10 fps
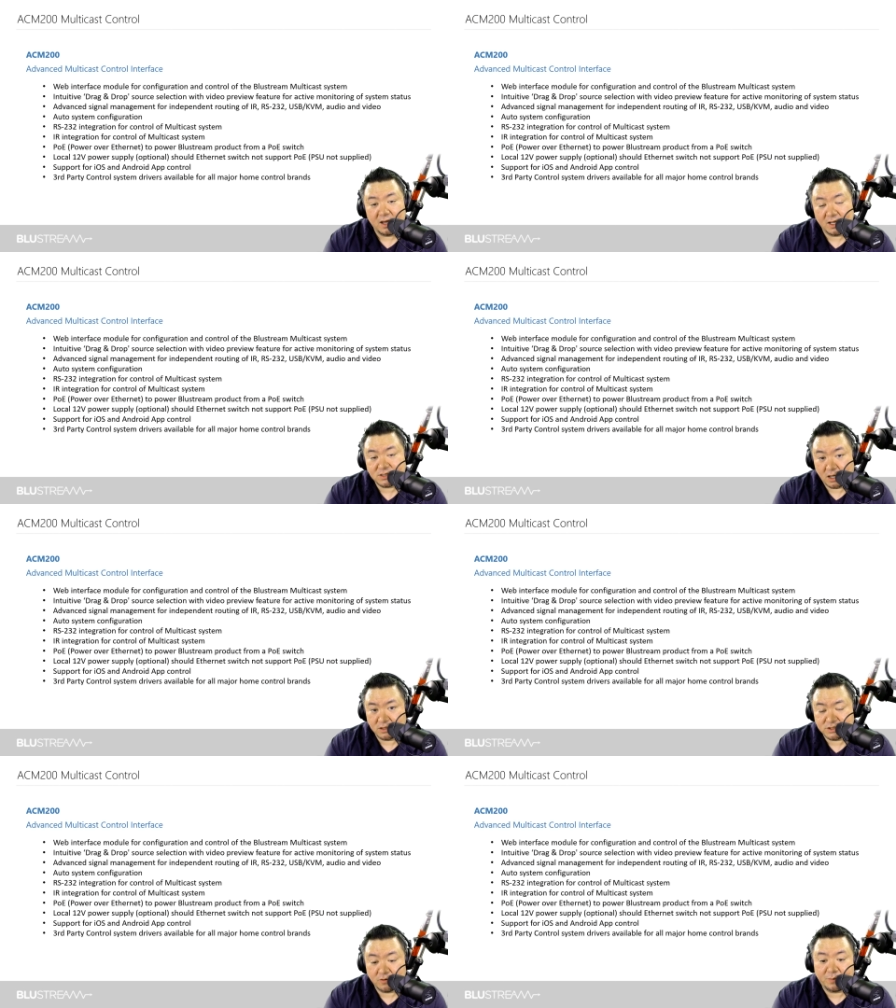It's
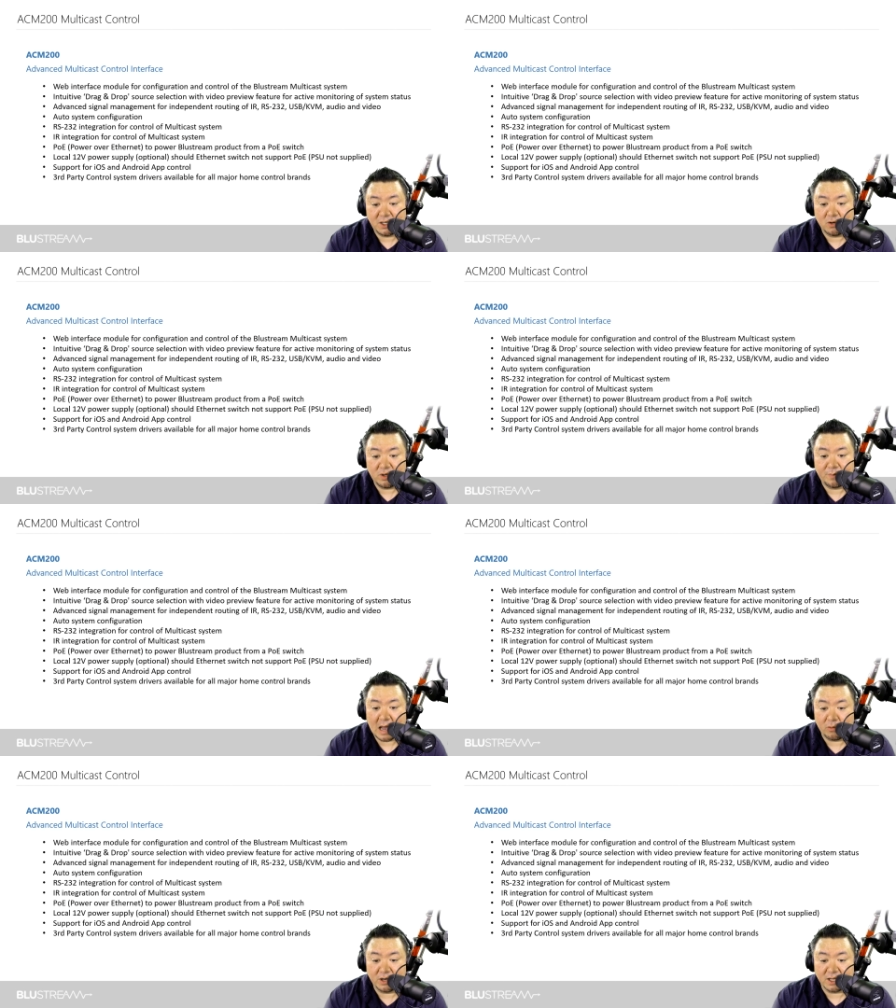also PoE
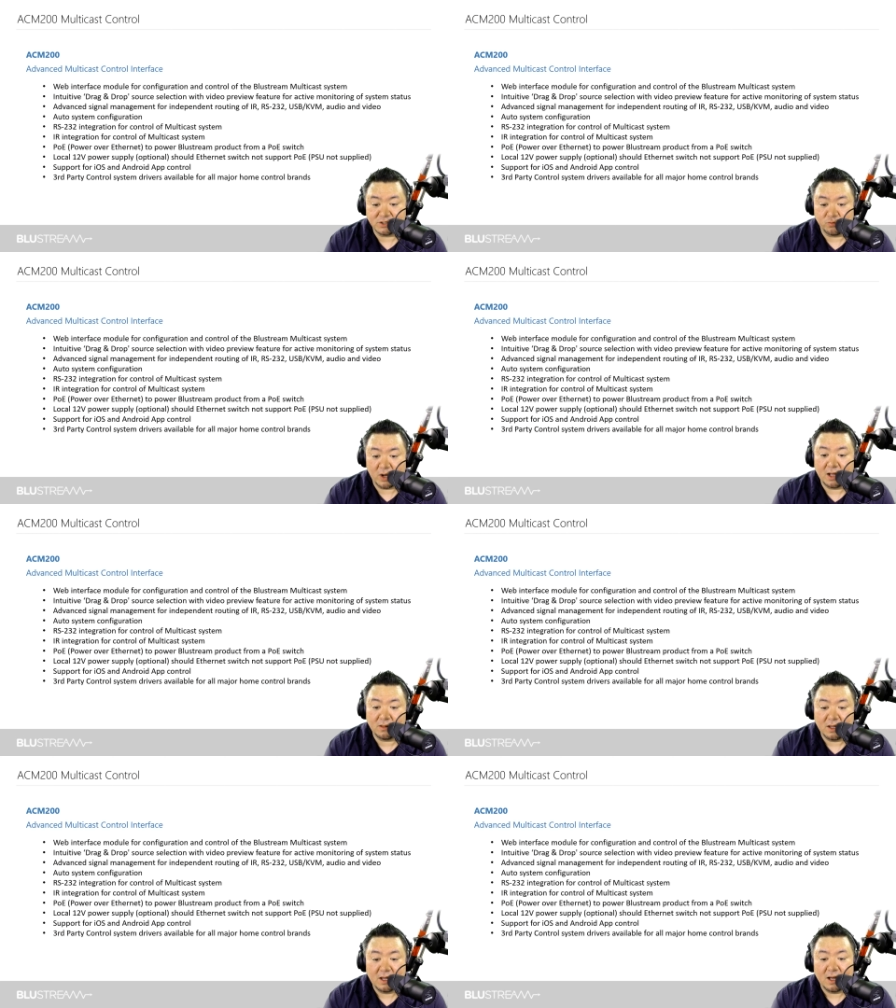powered as well,